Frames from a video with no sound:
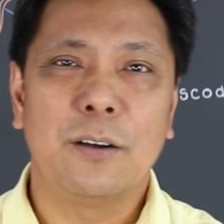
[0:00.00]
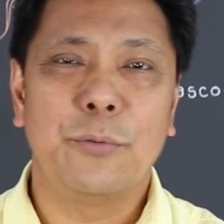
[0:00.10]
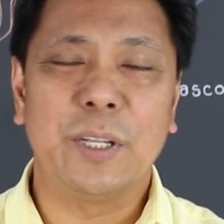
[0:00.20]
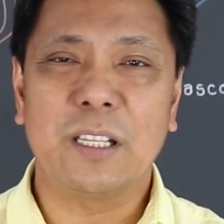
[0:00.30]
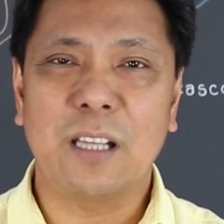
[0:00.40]

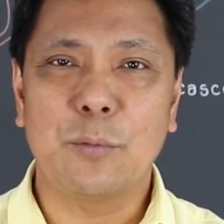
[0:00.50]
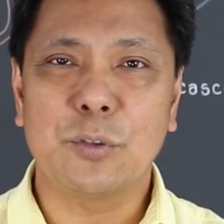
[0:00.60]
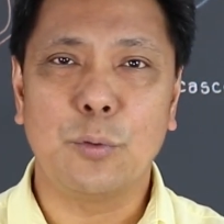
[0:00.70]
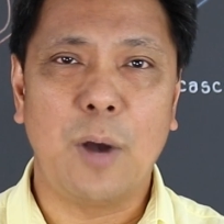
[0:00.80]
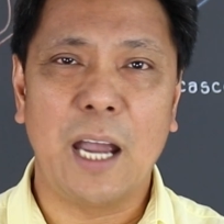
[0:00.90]
When it
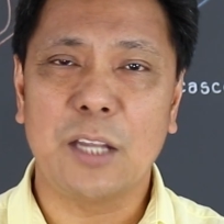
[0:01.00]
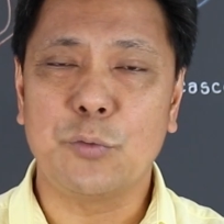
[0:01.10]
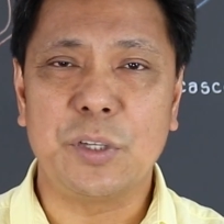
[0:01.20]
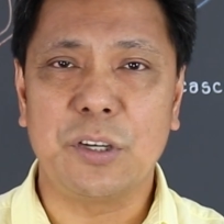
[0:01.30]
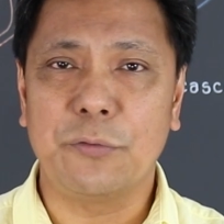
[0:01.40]
comes to high
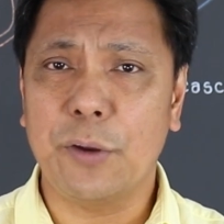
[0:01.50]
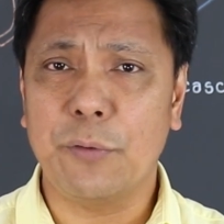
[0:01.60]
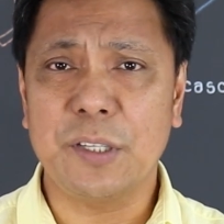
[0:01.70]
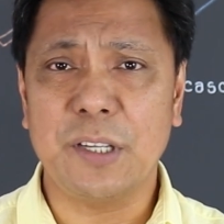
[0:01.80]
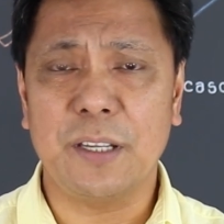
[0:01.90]
switching
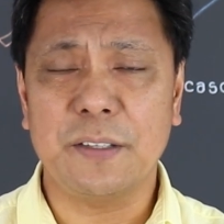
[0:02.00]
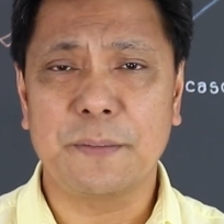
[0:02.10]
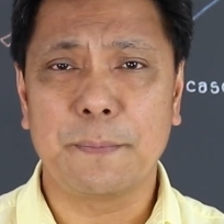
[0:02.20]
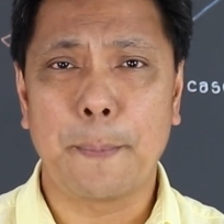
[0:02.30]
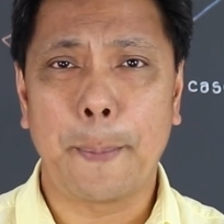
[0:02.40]
frequencies,